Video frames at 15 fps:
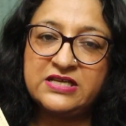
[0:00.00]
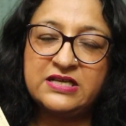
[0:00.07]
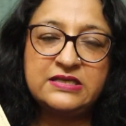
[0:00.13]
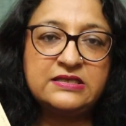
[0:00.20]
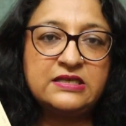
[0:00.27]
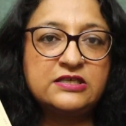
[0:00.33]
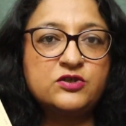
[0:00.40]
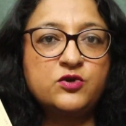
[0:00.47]

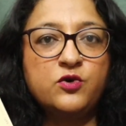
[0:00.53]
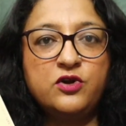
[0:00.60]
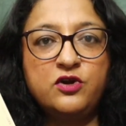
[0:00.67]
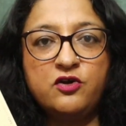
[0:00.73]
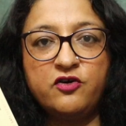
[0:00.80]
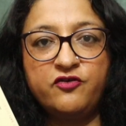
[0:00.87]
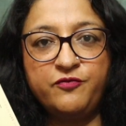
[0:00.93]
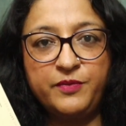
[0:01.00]
tells the
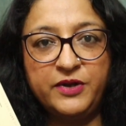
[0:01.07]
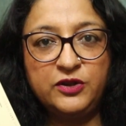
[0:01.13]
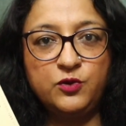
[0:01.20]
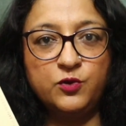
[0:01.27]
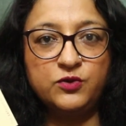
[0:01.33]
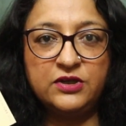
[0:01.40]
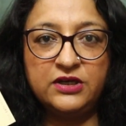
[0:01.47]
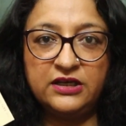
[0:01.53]
story of
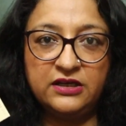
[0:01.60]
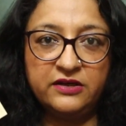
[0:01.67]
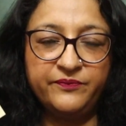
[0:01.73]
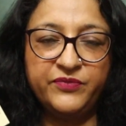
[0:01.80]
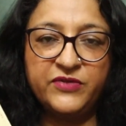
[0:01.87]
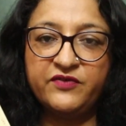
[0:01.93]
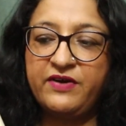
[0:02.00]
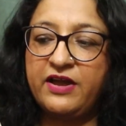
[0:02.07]
Mandodari,
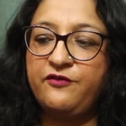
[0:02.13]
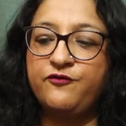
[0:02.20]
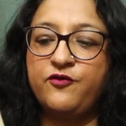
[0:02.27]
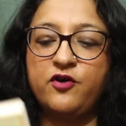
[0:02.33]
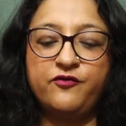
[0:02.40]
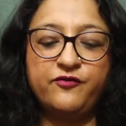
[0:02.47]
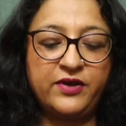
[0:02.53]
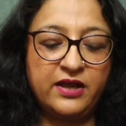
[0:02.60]
the wife
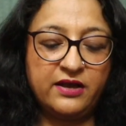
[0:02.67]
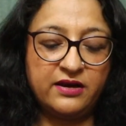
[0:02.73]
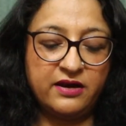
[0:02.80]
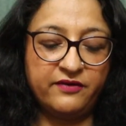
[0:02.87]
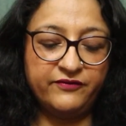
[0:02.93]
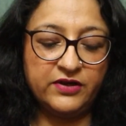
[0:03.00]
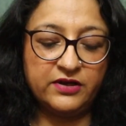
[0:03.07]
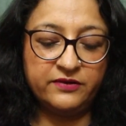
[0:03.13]
of King
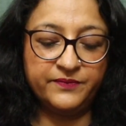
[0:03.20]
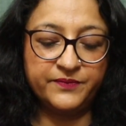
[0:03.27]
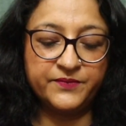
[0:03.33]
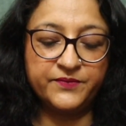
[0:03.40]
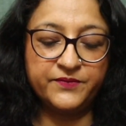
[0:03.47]
Ravana.